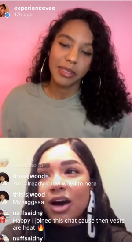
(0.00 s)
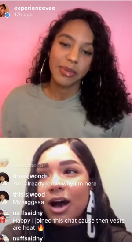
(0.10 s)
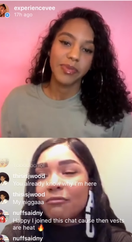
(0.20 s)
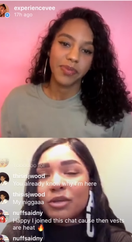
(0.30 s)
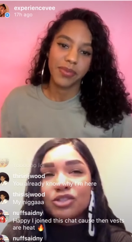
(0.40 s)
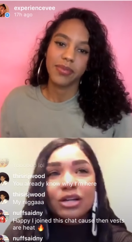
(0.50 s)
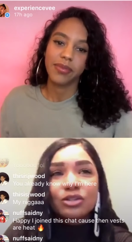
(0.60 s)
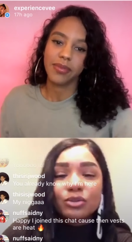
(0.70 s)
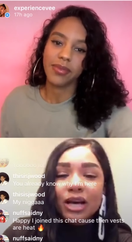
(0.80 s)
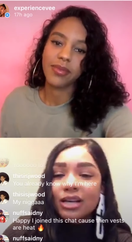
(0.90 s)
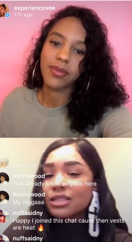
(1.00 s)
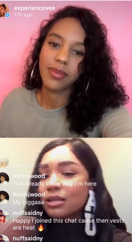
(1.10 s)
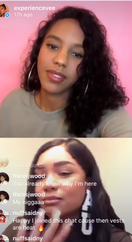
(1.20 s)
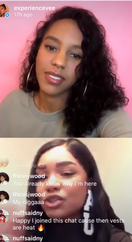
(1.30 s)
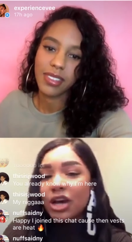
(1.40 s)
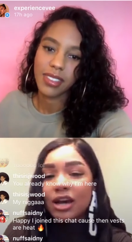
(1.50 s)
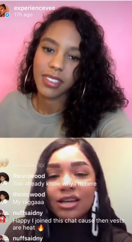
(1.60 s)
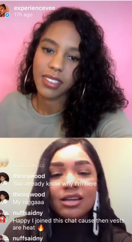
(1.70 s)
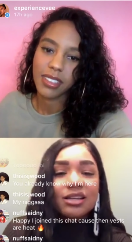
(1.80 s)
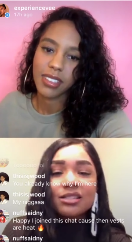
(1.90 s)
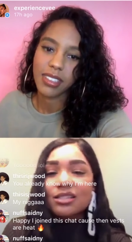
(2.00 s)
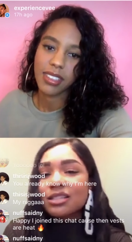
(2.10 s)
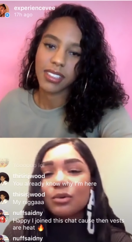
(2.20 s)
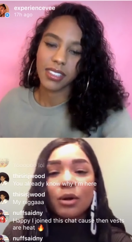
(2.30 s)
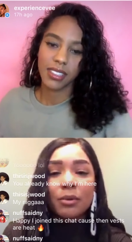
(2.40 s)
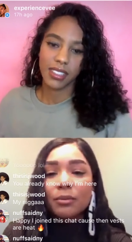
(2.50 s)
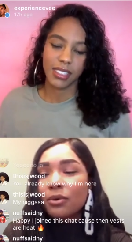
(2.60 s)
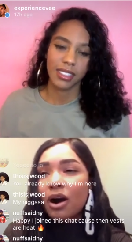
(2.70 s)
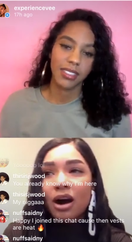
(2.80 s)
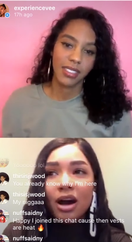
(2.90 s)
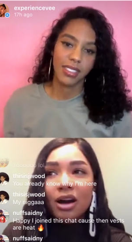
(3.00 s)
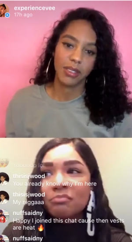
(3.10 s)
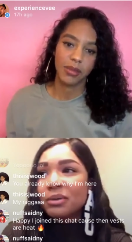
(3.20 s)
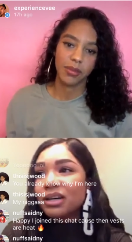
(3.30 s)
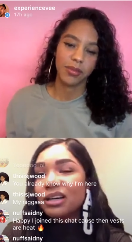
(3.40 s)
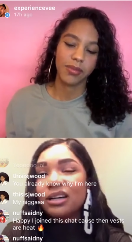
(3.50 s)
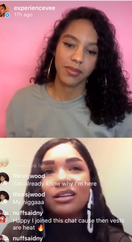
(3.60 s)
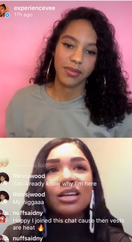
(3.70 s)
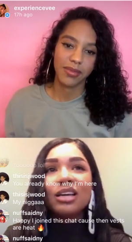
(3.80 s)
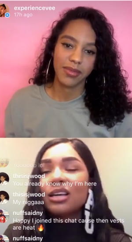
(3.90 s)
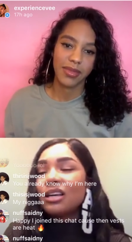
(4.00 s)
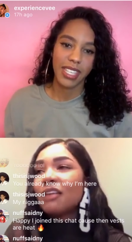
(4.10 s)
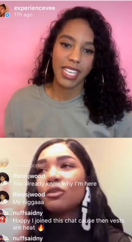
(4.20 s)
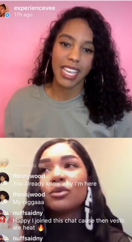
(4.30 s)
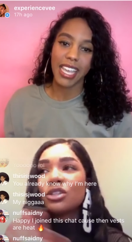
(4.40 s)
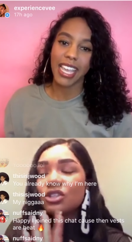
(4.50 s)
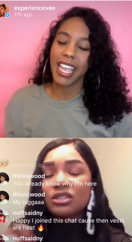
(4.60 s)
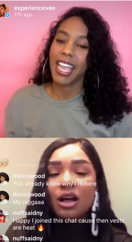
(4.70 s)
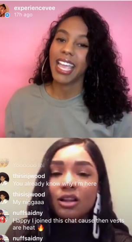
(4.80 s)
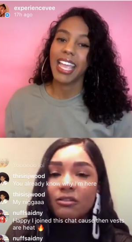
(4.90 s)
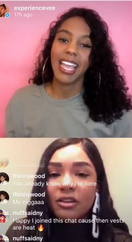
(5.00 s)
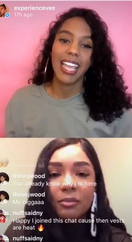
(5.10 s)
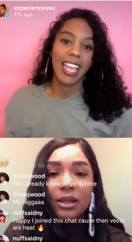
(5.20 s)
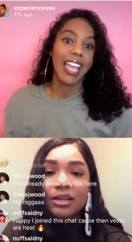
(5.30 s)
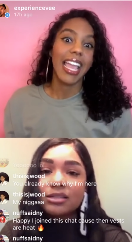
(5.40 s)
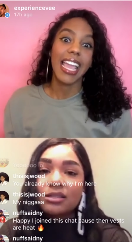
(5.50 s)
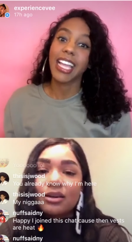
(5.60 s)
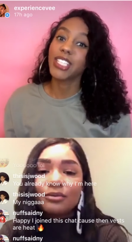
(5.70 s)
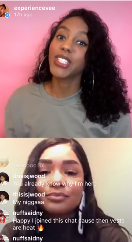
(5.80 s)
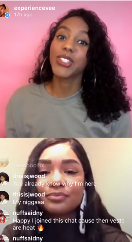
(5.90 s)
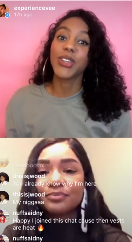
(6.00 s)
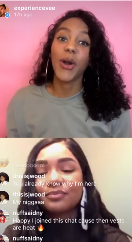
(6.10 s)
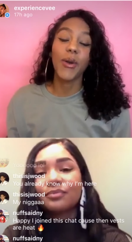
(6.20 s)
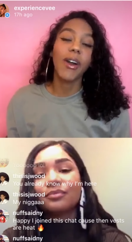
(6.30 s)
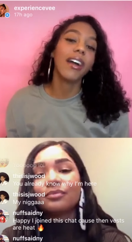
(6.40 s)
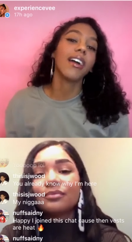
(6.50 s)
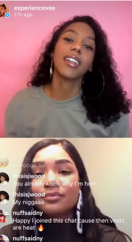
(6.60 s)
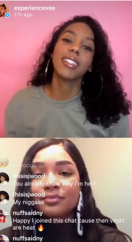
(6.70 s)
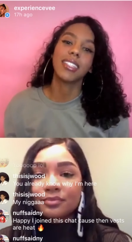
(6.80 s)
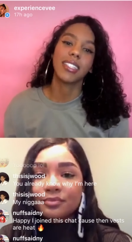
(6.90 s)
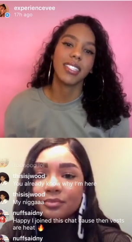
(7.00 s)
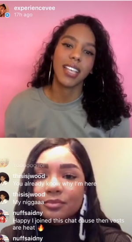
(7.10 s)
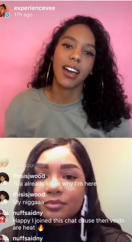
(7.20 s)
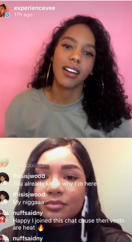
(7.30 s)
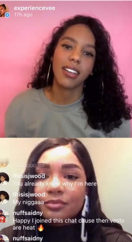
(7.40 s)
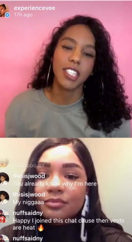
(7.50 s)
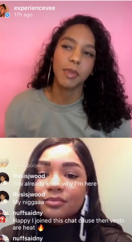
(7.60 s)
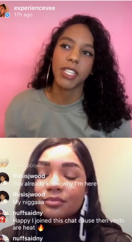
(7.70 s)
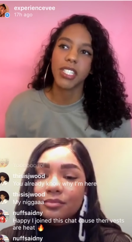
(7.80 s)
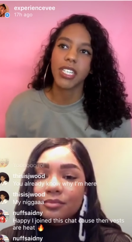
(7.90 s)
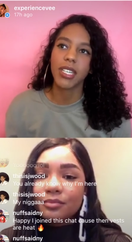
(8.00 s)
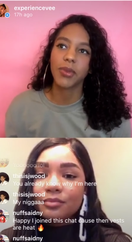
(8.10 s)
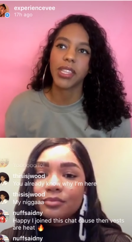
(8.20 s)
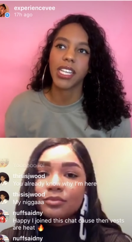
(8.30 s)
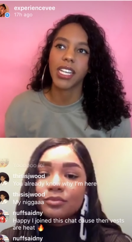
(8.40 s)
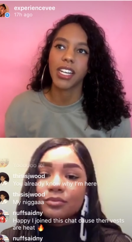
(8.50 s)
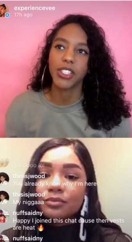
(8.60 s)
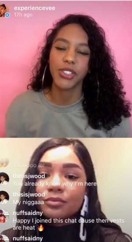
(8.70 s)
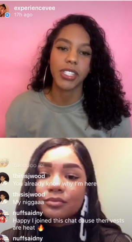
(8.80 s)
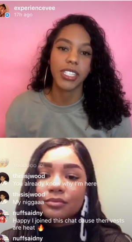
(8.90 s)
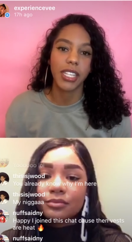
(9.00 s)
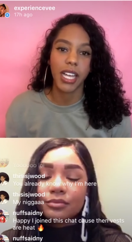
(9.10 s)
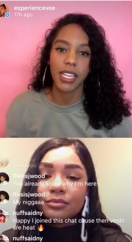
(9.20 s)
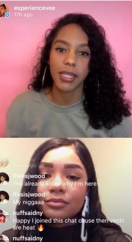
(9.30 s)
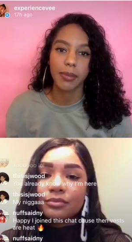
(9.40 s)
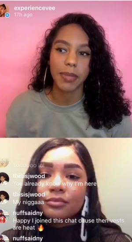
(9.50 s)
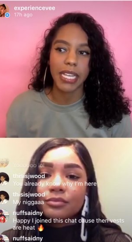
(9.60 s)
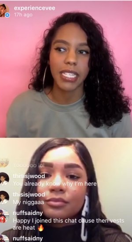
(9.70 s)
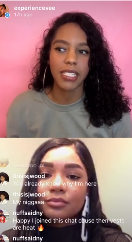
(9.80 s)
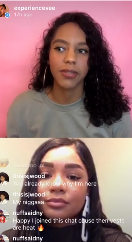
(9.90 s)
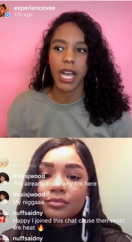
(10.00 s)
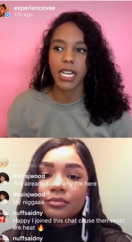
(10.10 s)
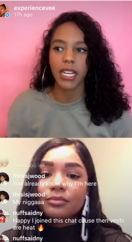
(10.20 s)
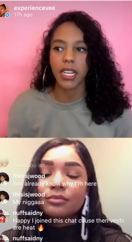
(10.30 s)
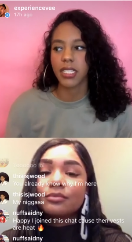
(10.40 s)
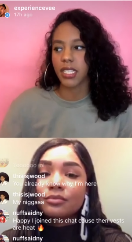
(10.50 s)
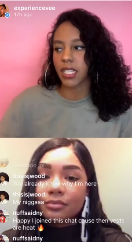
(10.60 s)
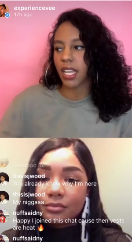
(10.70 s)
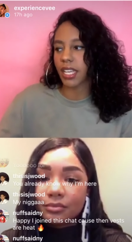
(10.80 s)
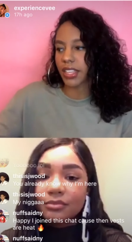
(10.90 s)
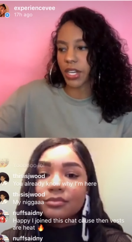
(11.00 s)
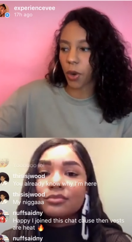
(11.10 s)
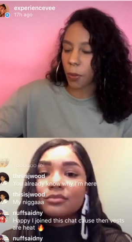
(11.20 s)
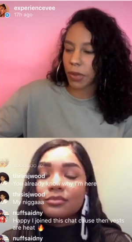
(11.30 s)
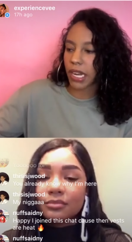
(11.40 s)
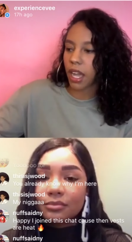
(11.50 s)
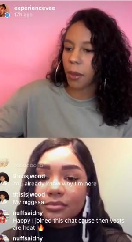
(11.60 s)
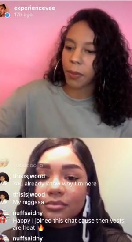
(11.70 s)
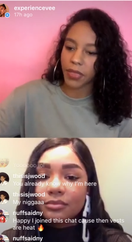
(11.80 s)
Speaker 1: I've been trying to do like a temp check to see where people are, but everyone's just all over the place. So. It's
Speaker 2: so hard to tell, especially with the country like being divided into like they're opening up, but